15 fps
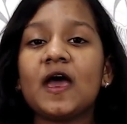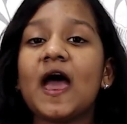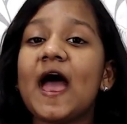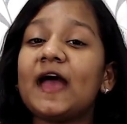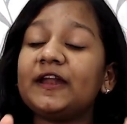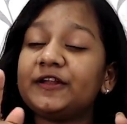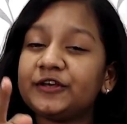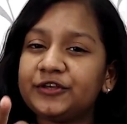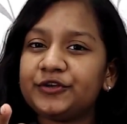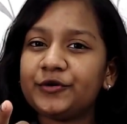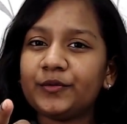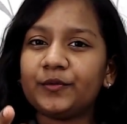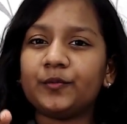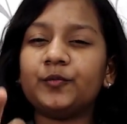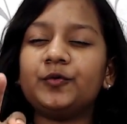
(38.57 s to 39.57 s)
And you
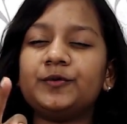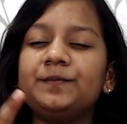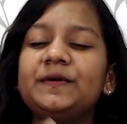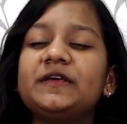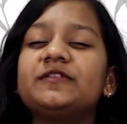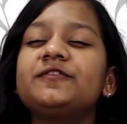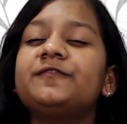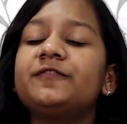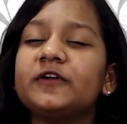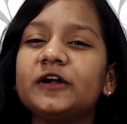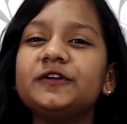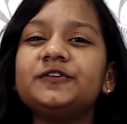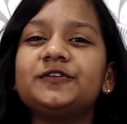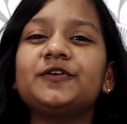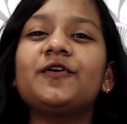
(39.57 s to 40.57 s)
will be the
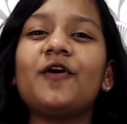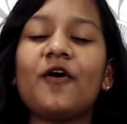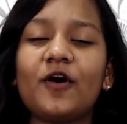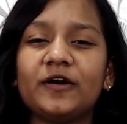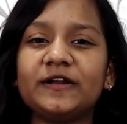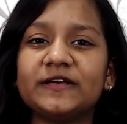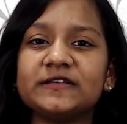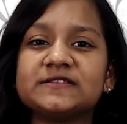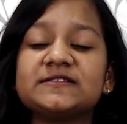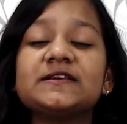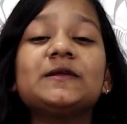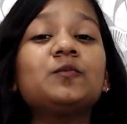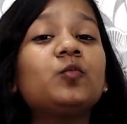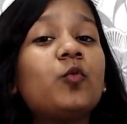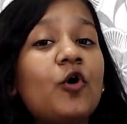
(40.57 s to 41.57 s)
front row audience
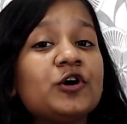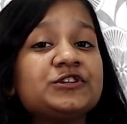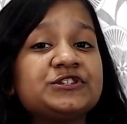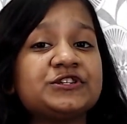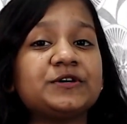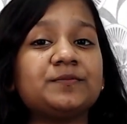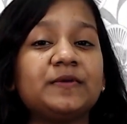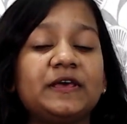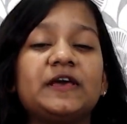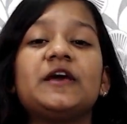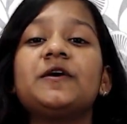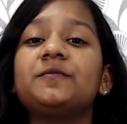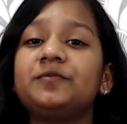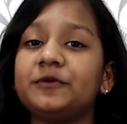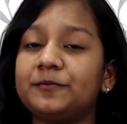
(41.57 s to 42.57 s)
in watching me
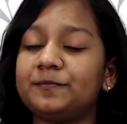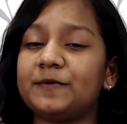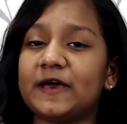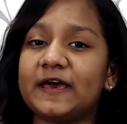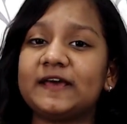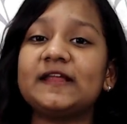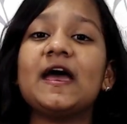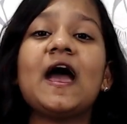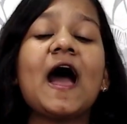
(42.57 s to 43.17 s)
prepare